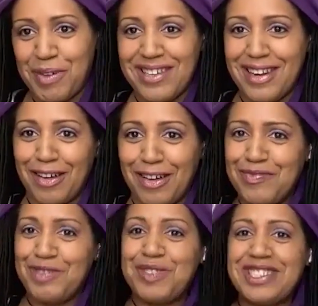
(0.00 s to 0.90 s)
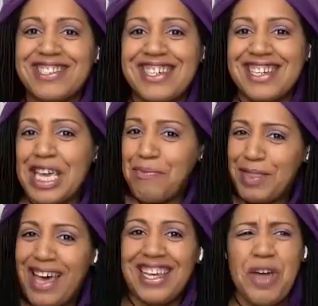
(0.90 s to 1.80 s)
But we're just gonna
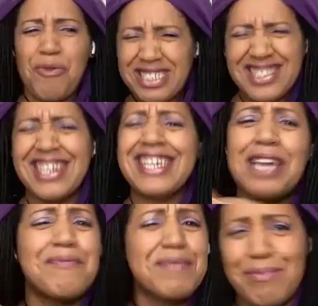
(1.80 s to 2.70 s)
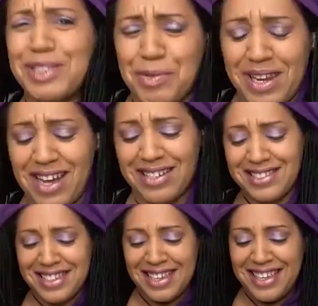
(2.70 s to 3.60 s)
keep that. We're just gonna keep that between
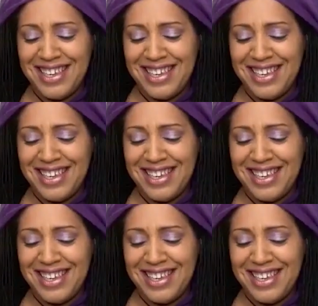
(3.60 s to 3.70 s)
us.